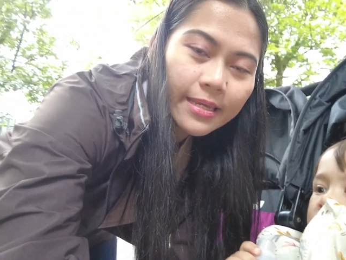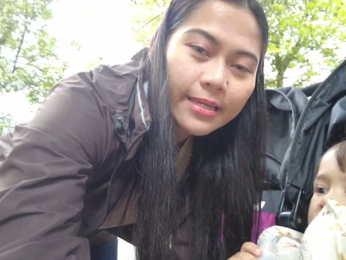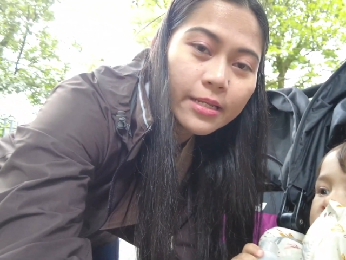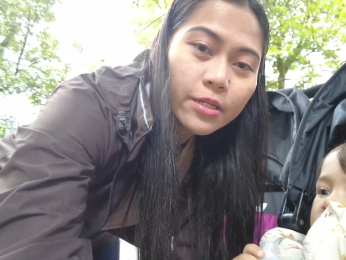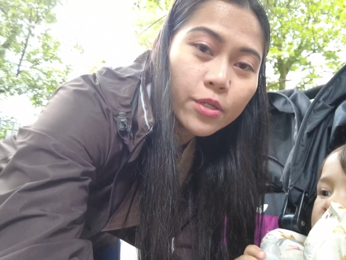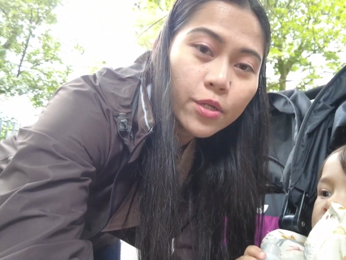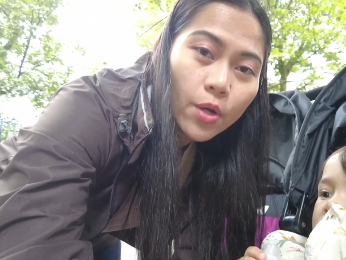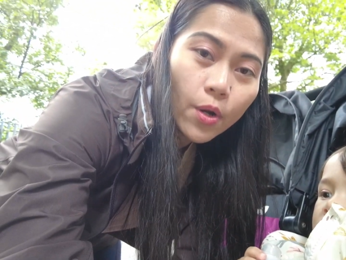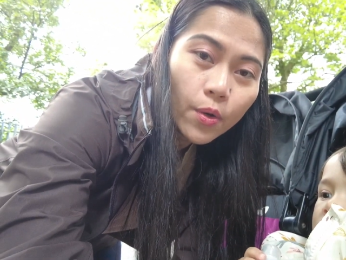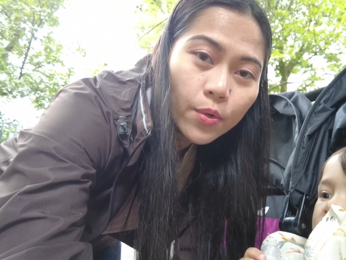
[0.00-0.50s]
He
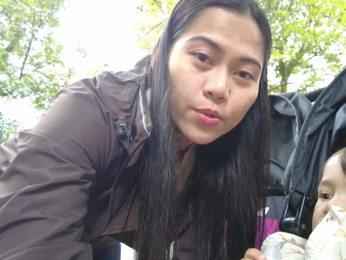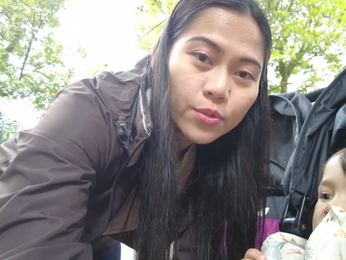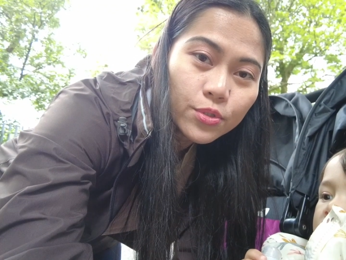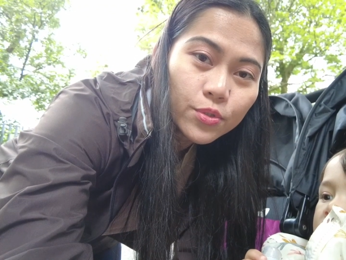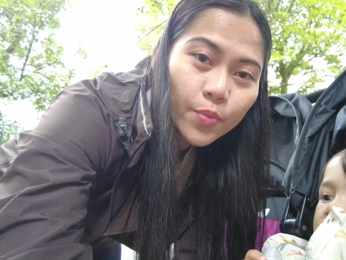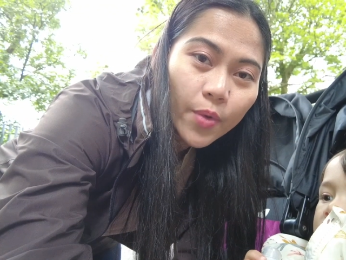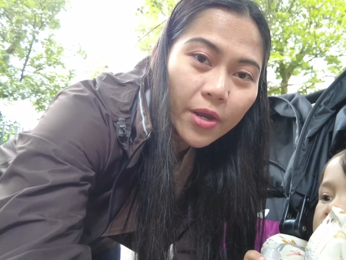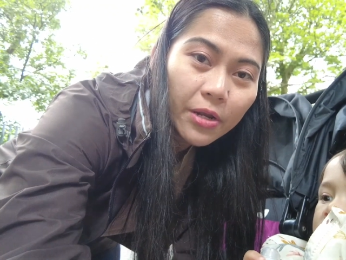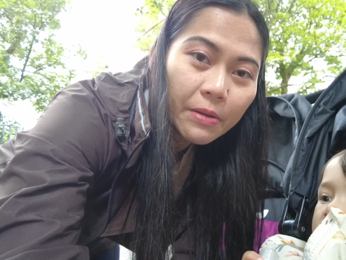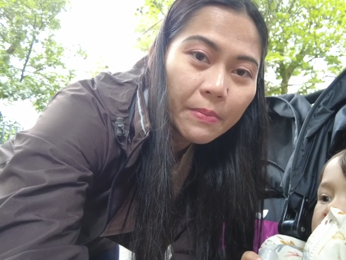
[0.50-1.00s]

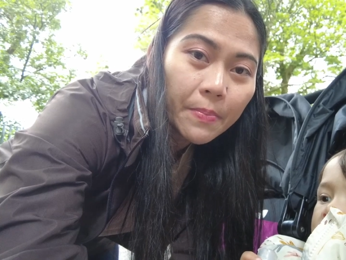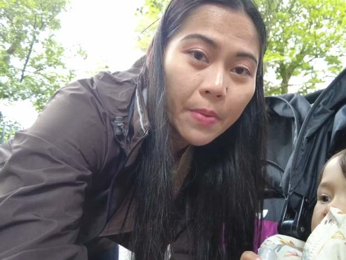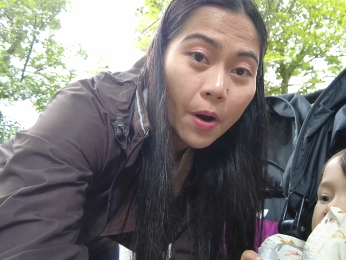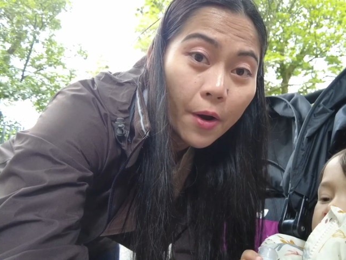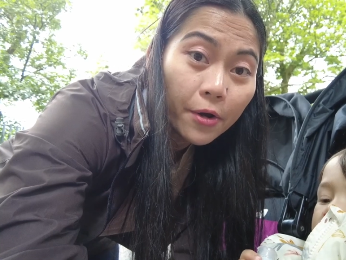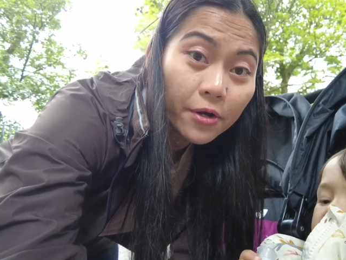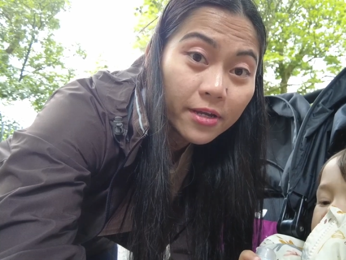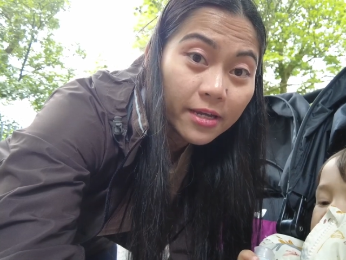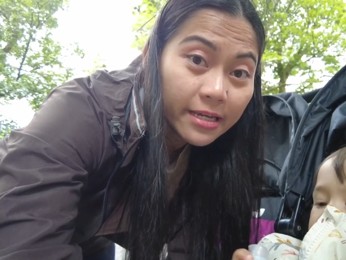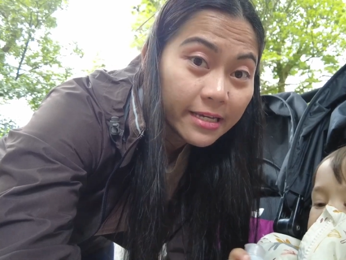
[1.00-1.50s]
knows where the
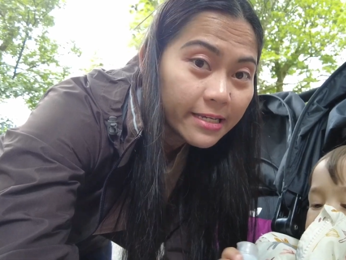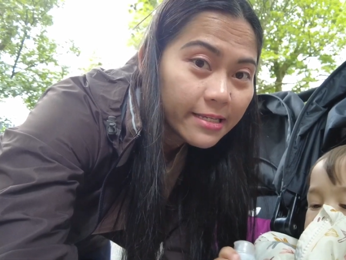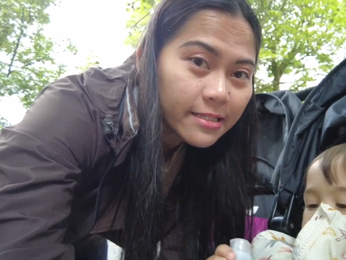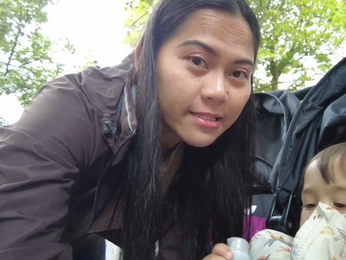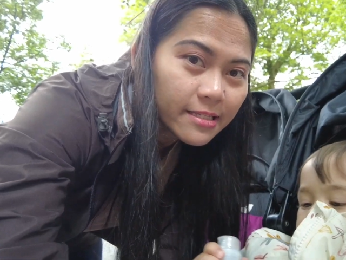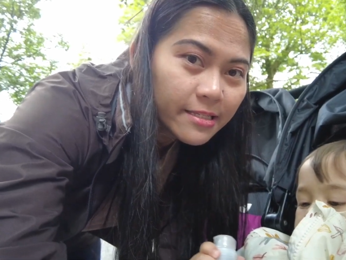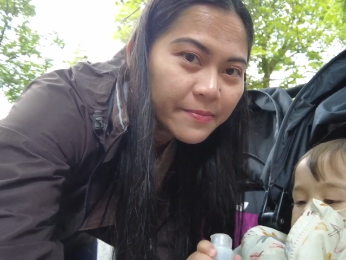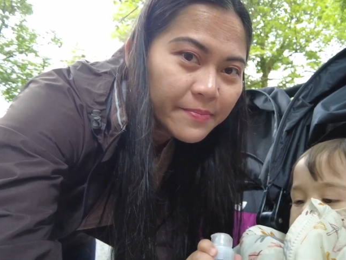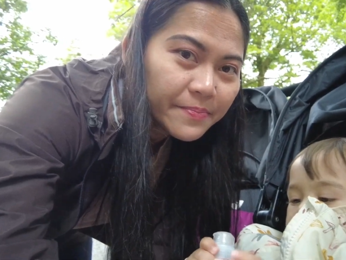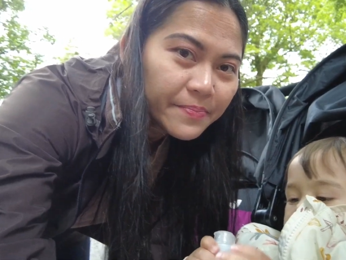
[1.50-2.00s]
park is.